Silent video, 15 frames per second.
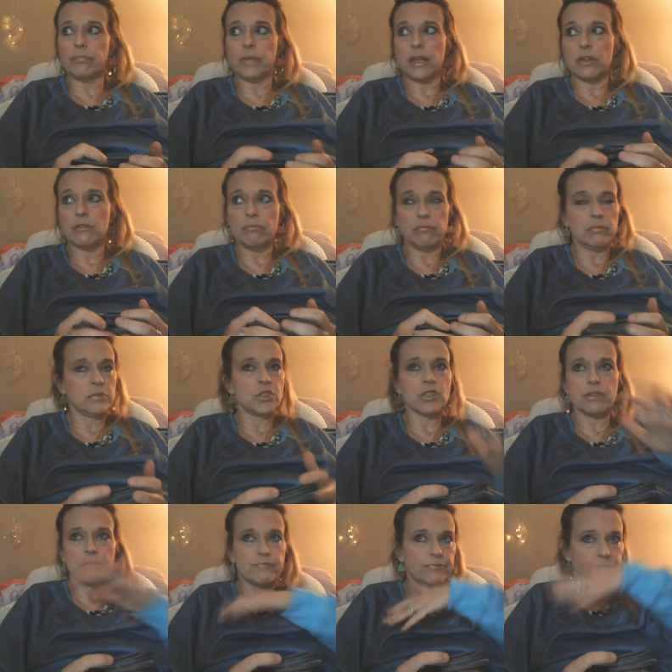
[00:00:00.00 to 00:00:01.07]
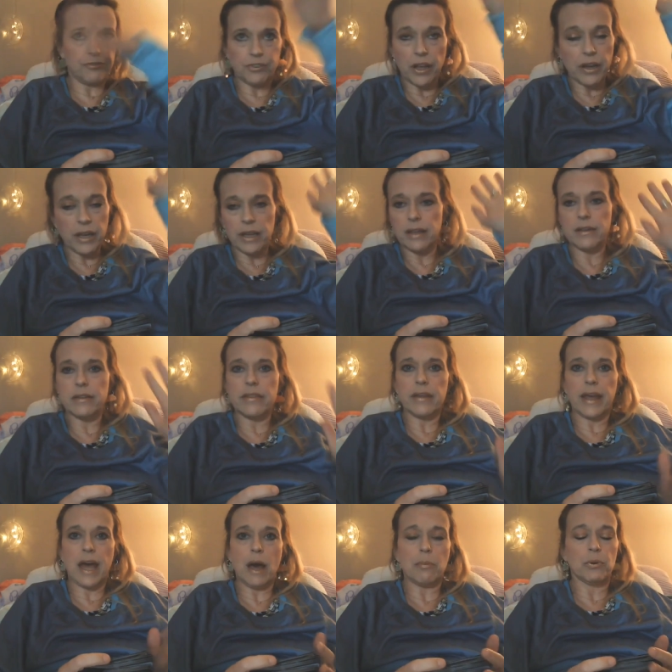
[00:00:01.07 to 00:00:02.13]
in just flooding into
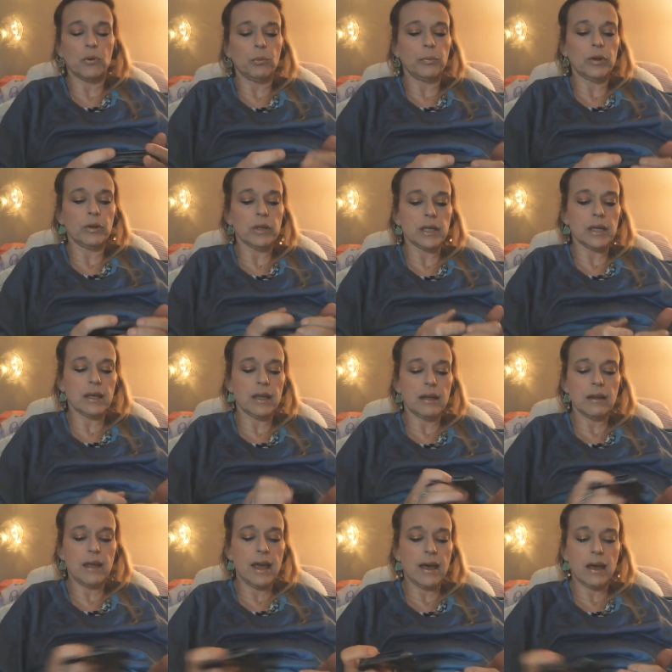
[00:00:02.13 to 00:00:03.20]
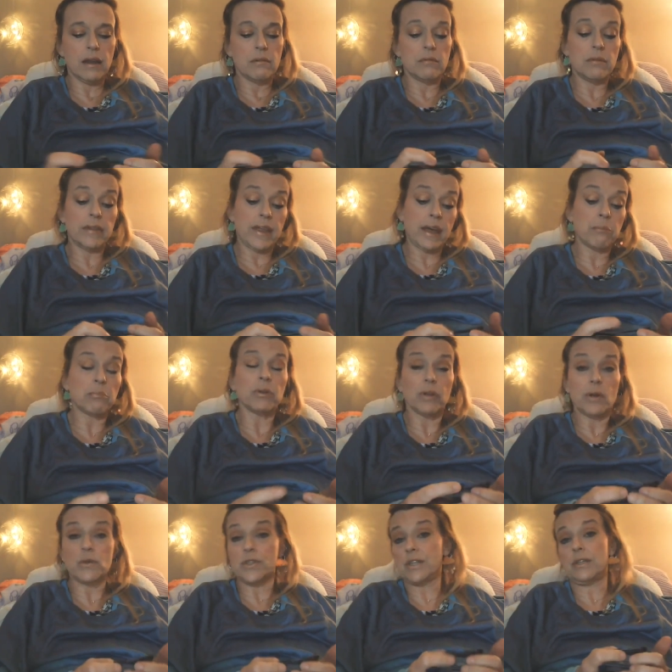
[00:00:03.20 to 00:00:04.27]
the Capitol building and, and that
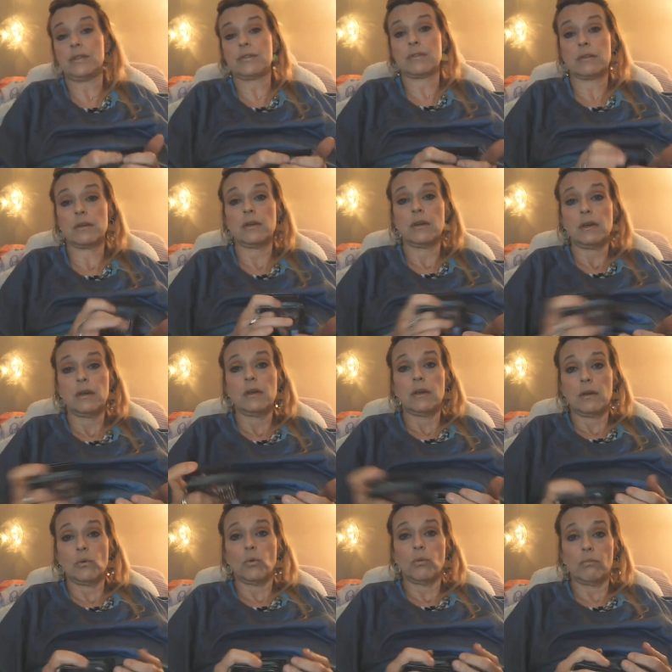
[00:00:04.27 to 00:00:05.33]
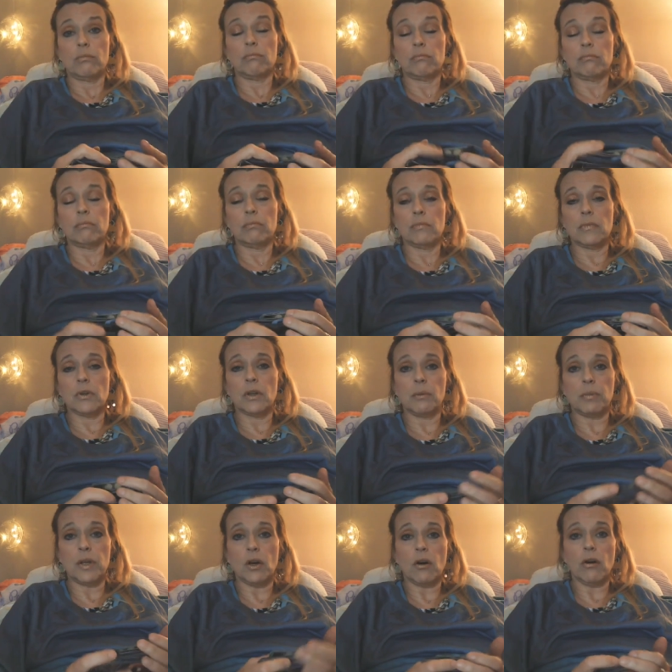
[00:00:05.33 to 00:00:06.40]
Pelosi's
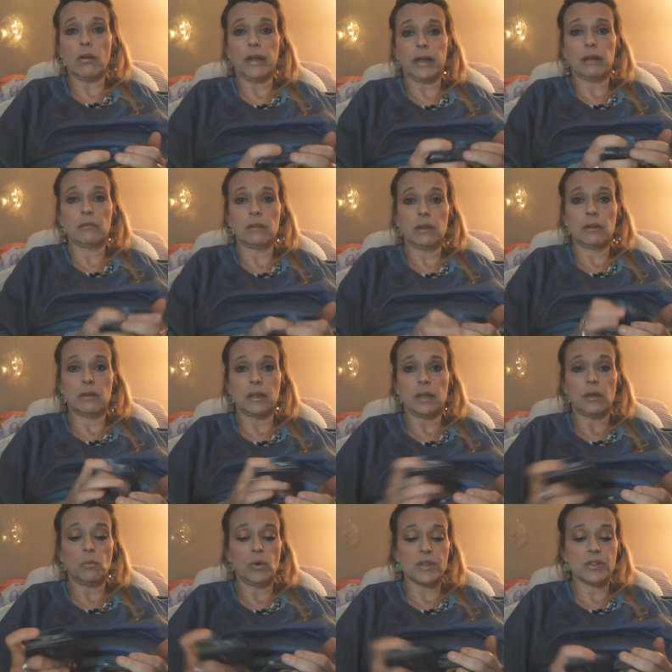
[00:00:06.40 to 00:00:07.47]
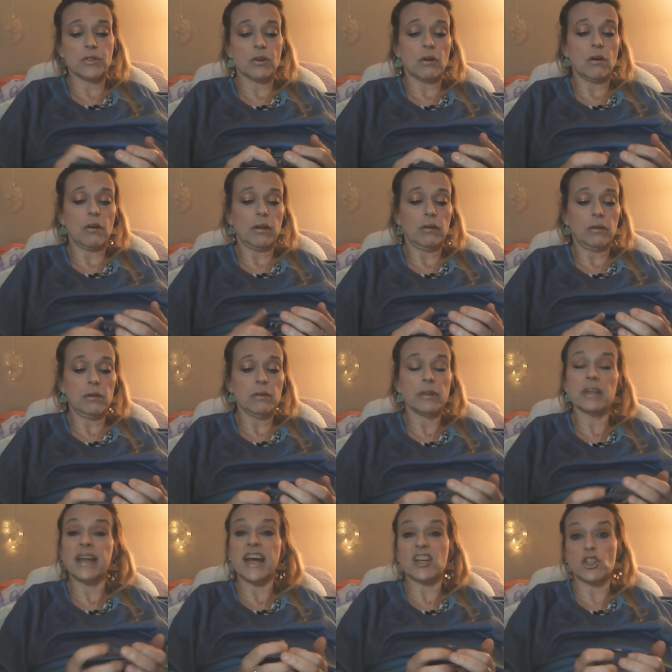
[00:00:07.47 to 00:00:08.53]
going to be calling, uh, wants to call
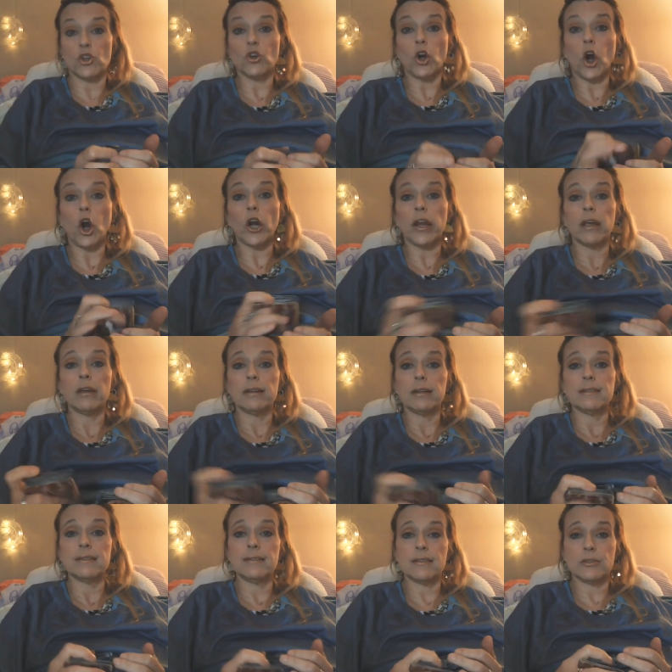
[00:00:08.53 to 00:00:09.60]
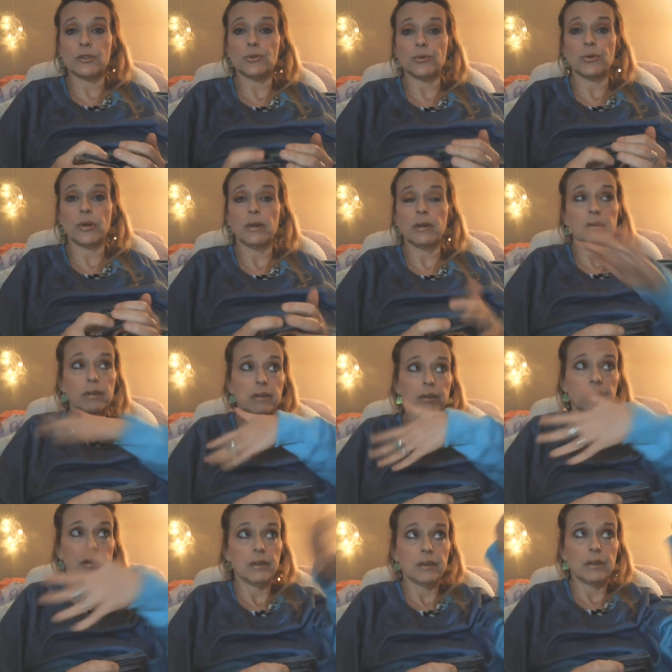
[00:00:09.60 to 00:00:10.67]
the National Guard to
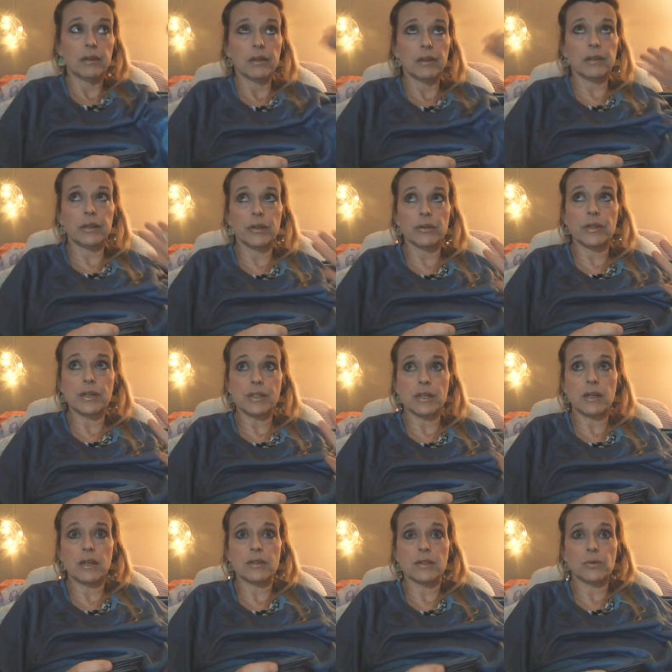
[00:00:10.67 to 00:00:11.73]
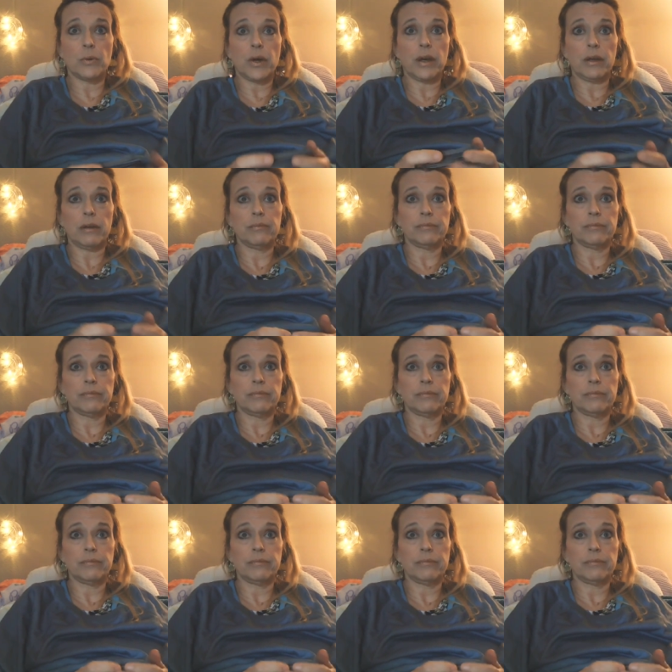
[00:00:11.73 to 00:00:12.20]
clear these idiots away.